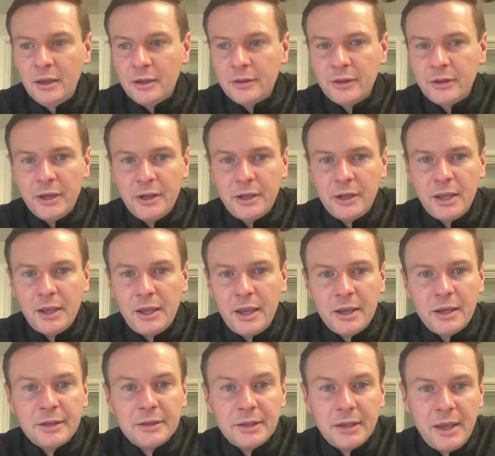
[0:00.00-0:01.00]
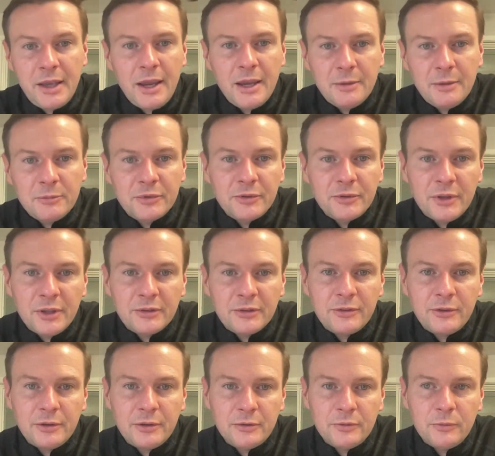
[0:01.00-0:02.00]
They can't get the games unless
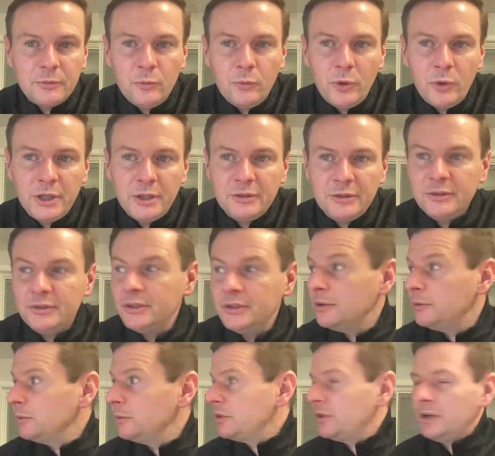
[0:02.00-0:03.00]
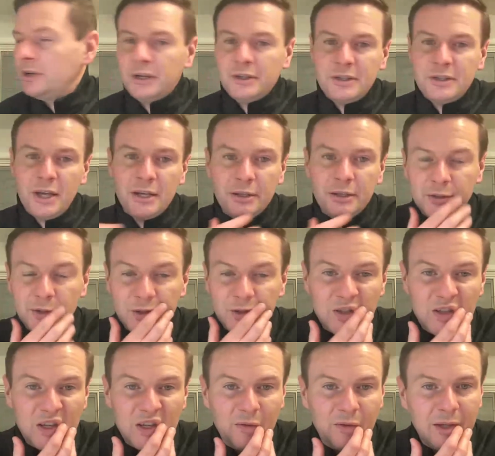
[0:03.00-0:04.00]
they're wanting to deal with their antennas on their
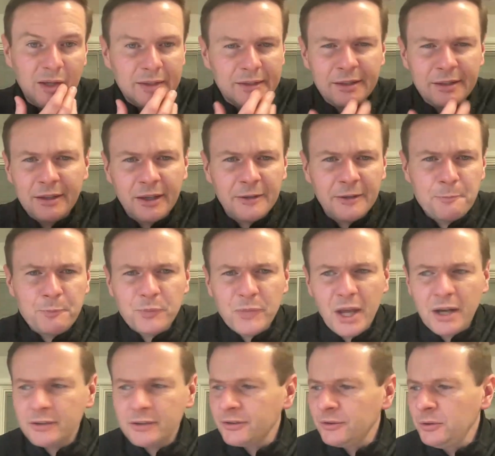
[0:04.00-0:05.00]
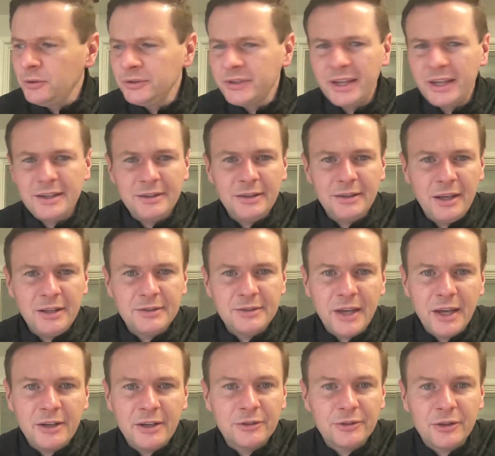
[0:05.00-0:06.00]
TVs. And honestly, who's had
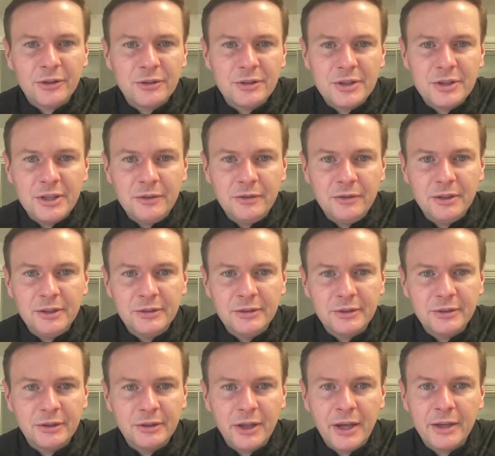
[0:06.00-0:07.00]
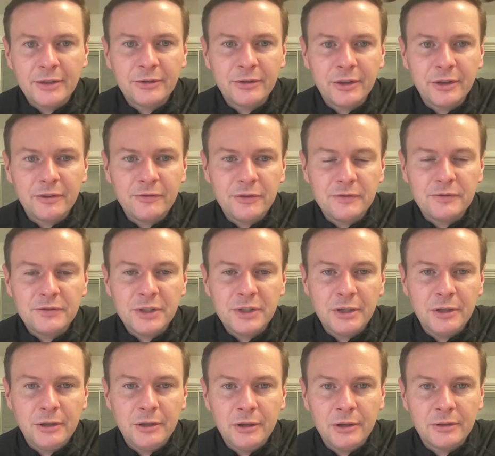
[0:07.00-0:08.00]
antennas on their TVs in the last
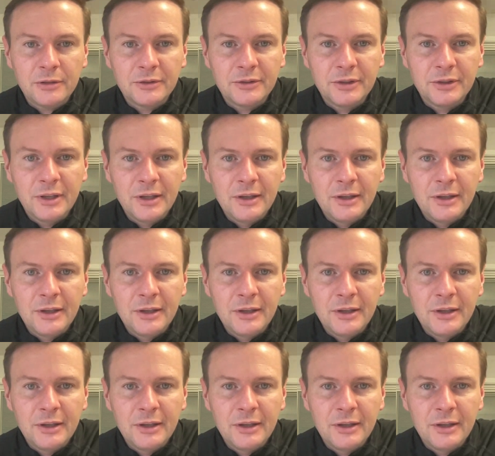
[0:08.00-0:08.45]
15 years?